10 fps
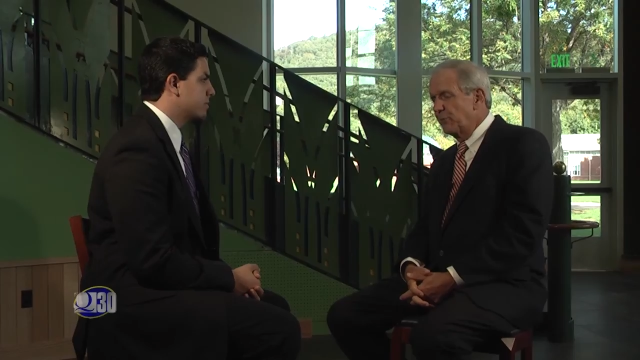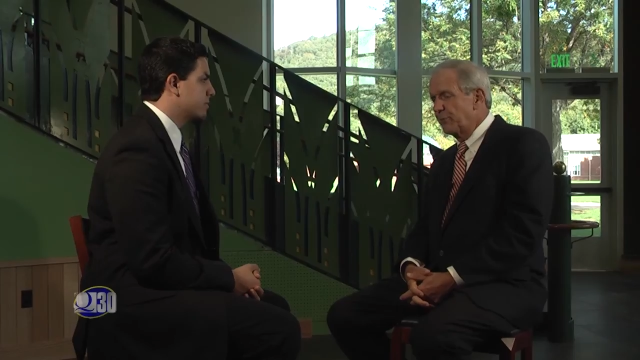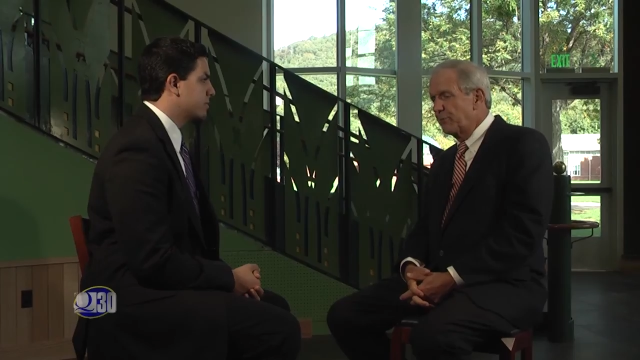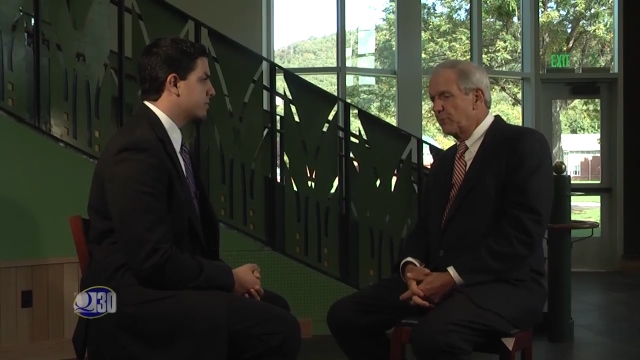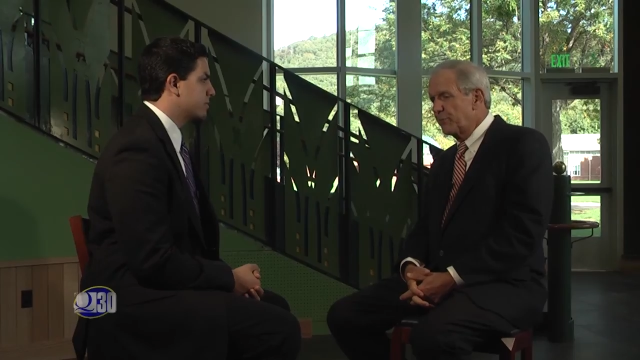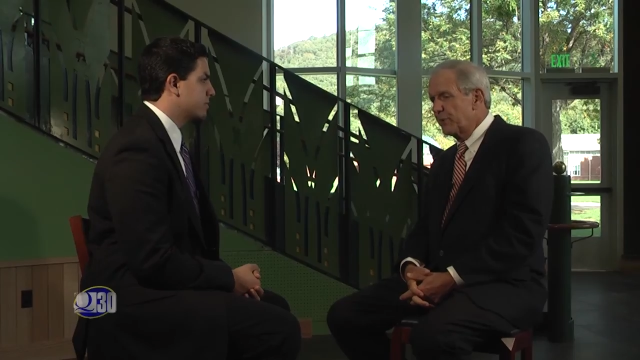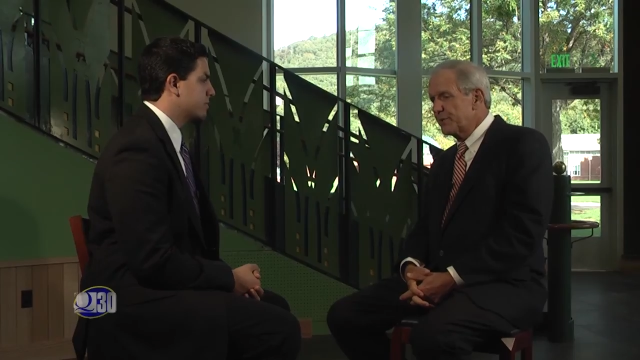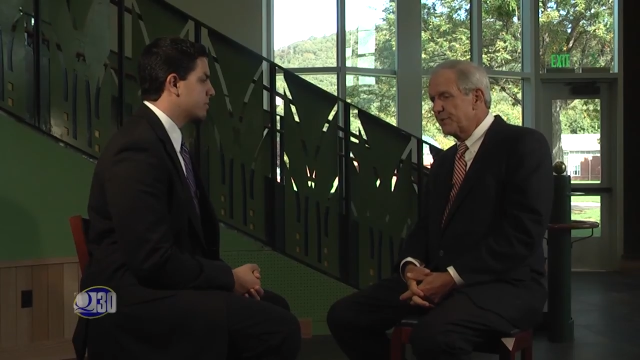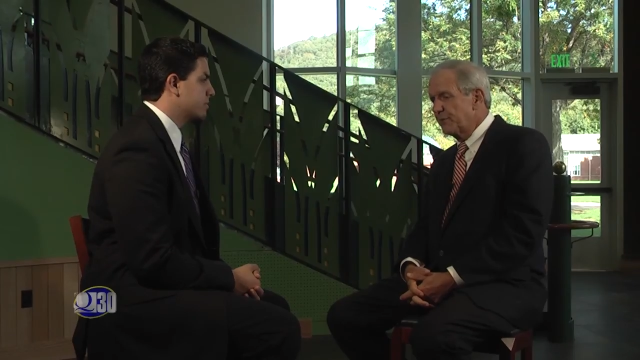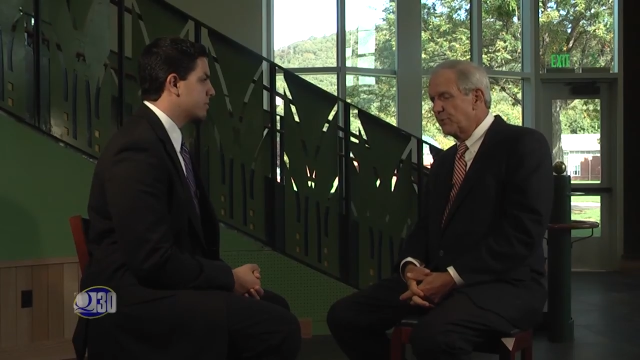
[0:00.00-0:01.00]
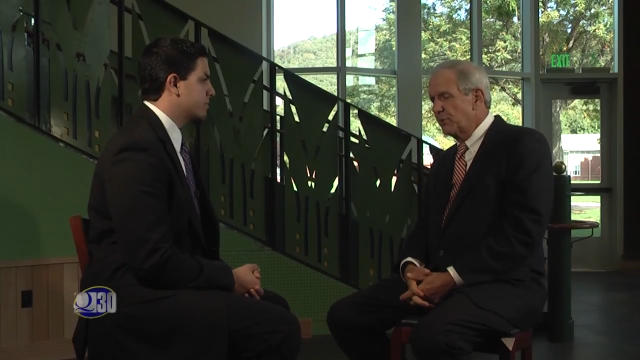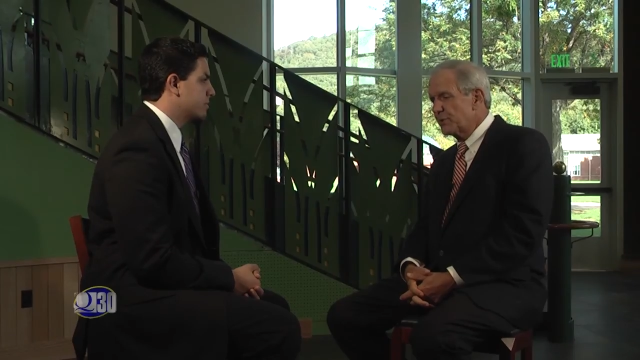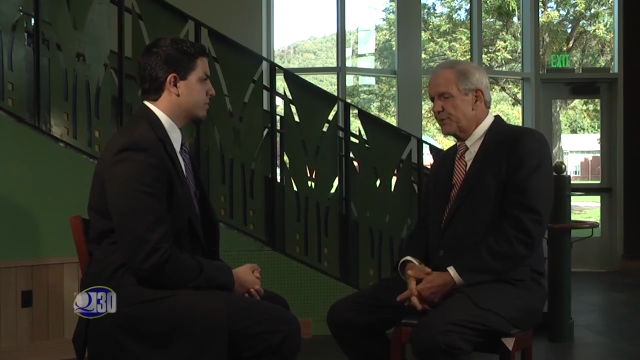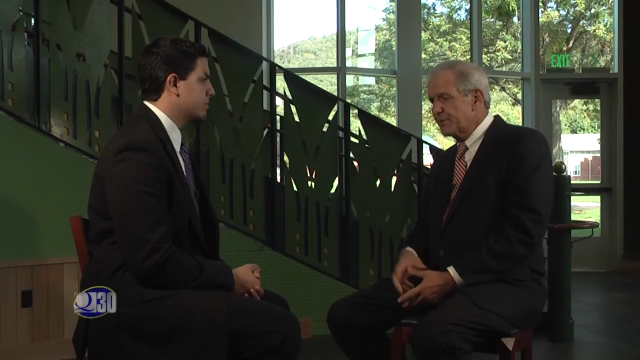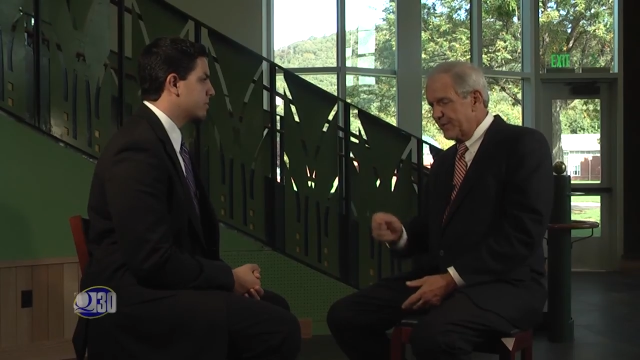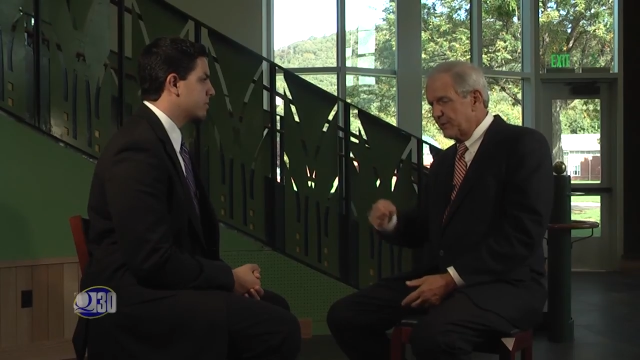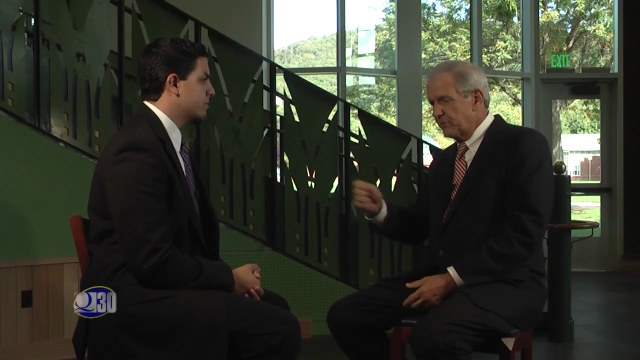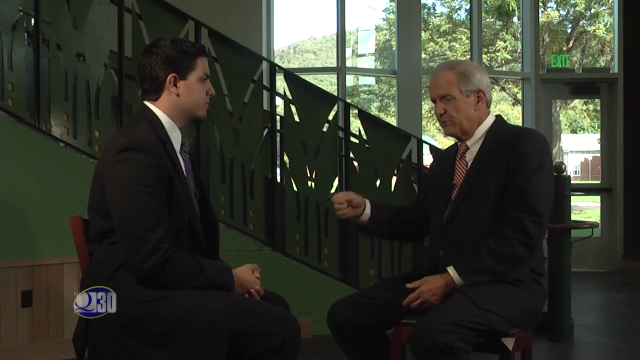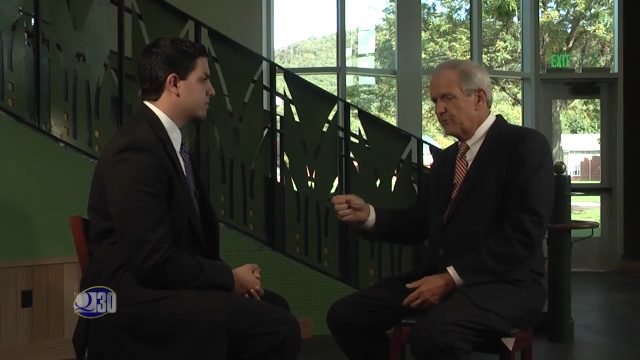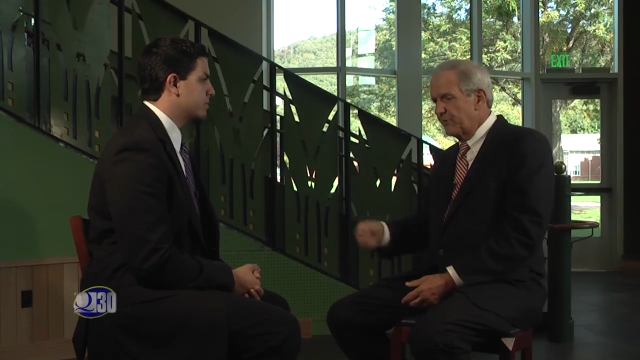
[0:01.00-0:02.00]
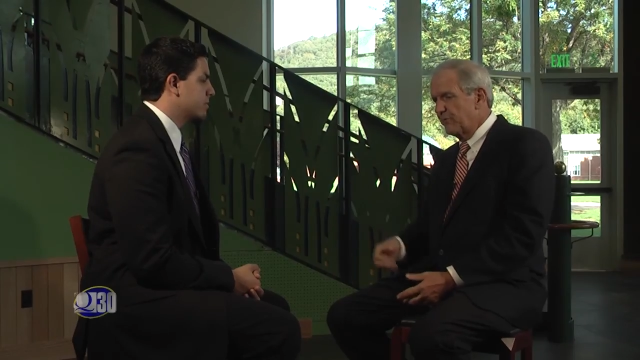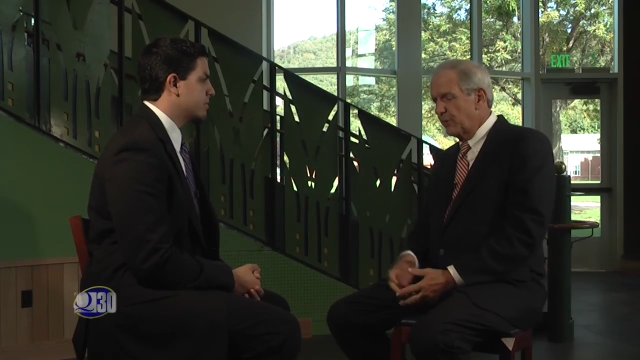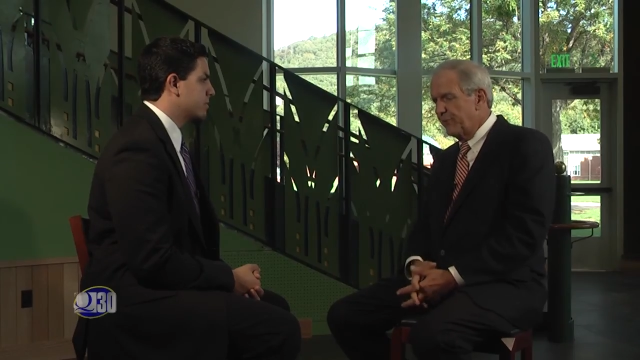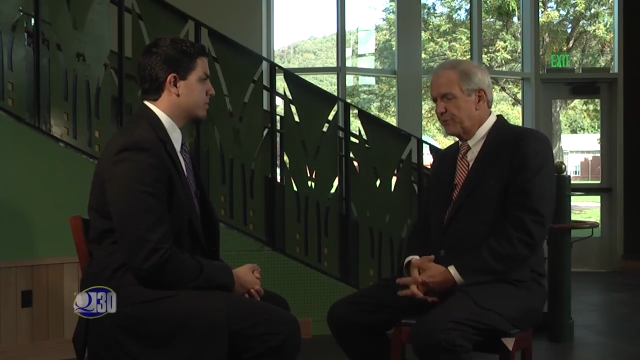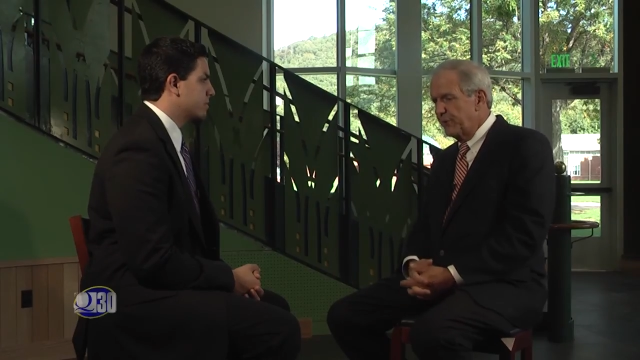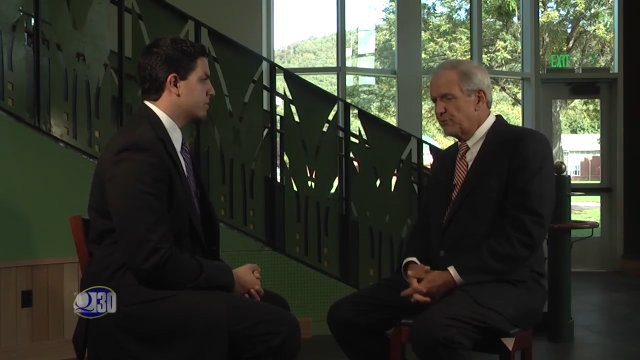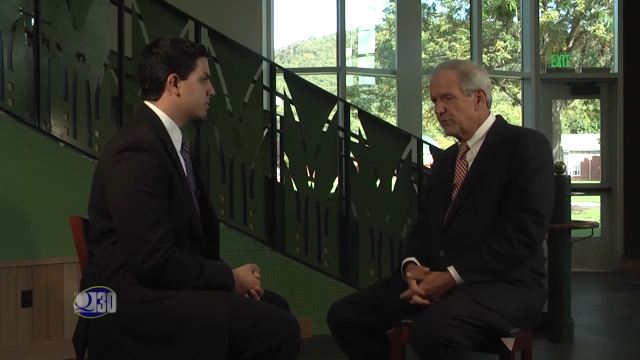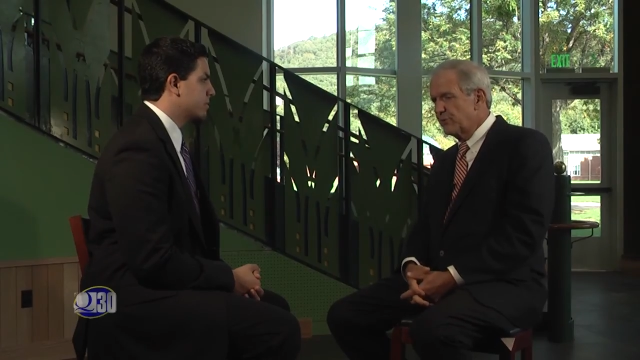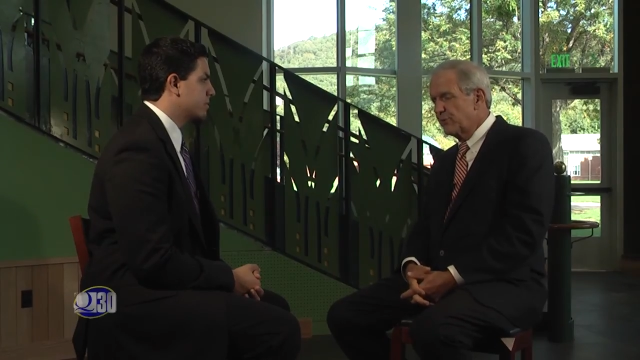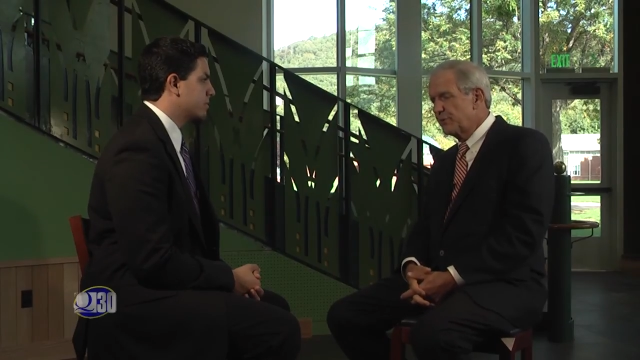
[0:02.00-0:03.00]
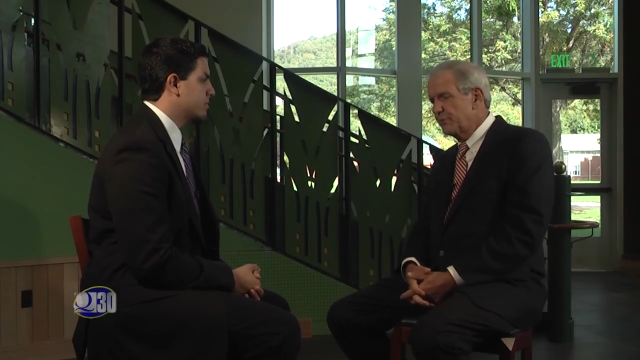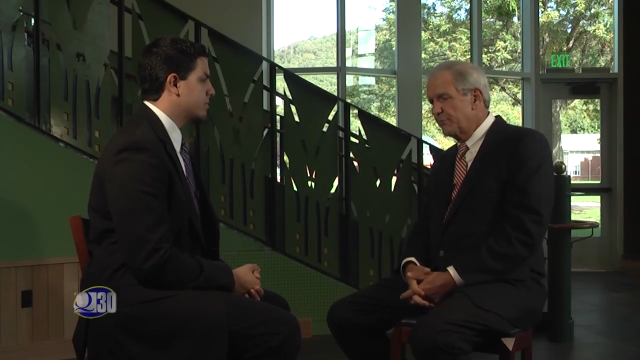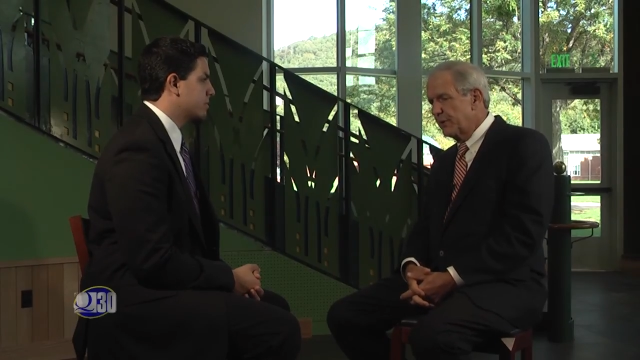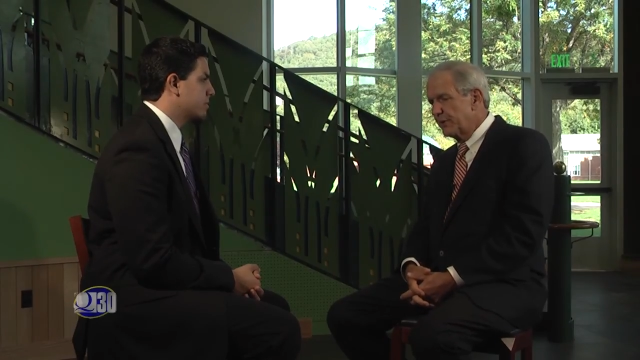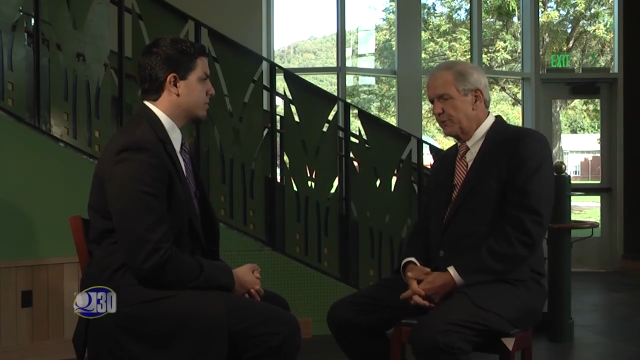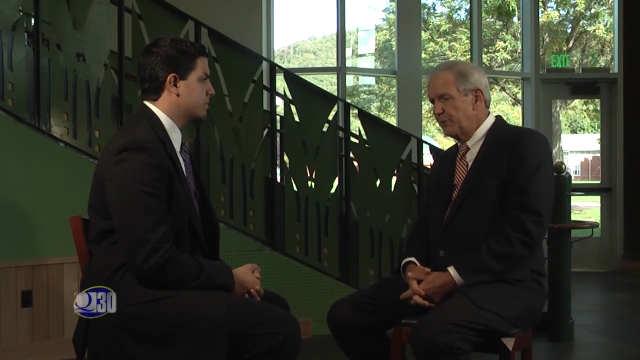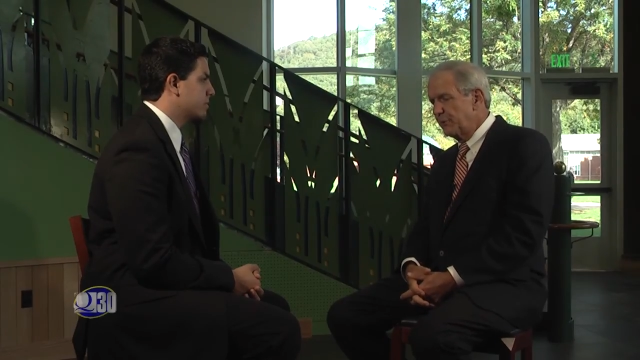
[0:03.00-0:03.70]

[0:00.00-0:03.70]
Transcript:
Speaker 1: with, with President Bush, the second, with forty-three, George, George uh, W.